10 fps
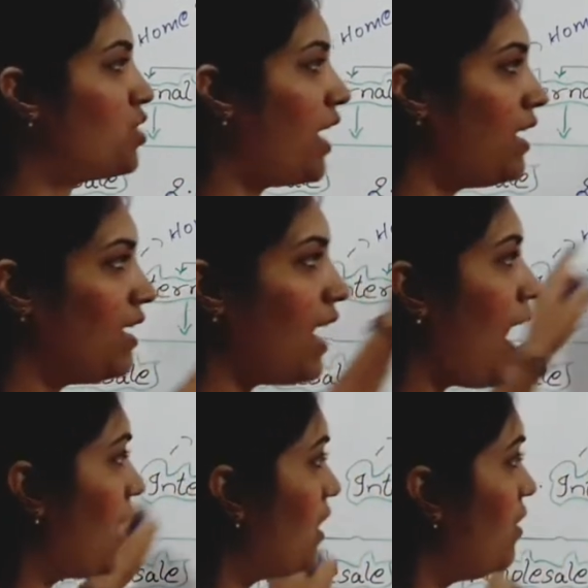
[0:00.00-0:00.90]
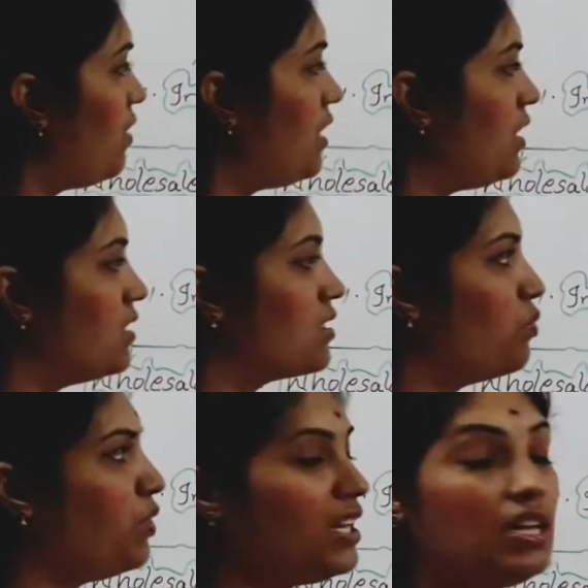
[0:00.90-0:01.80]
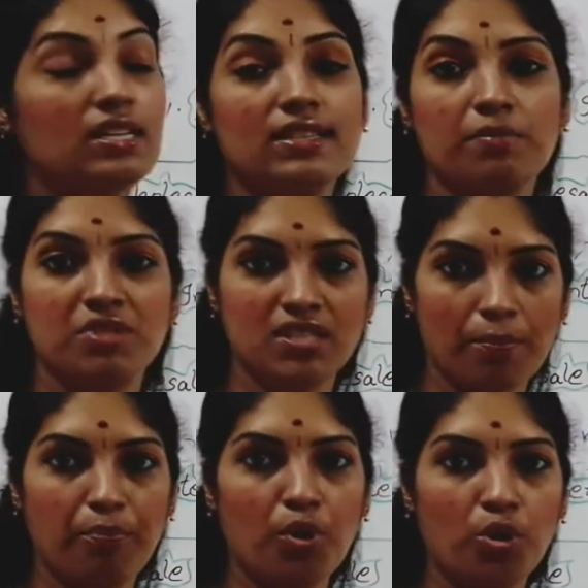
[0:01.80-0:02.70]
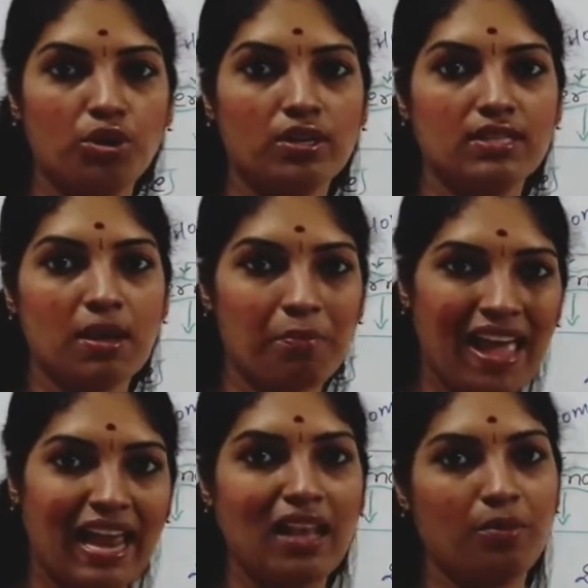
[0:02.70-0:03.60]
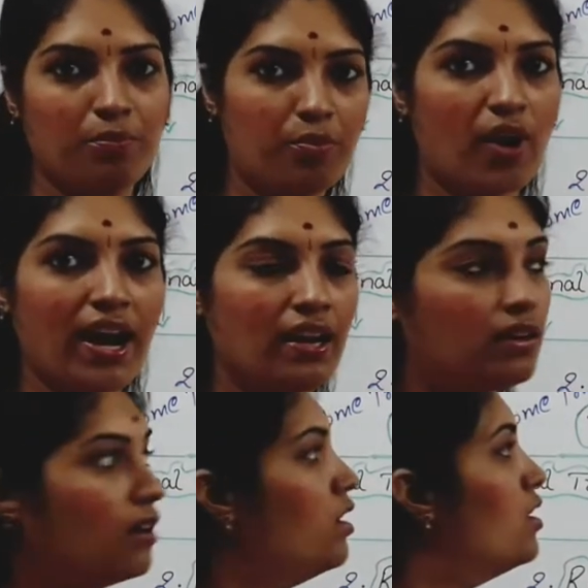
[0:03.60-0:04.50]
trading activities, we need some support, some help, right?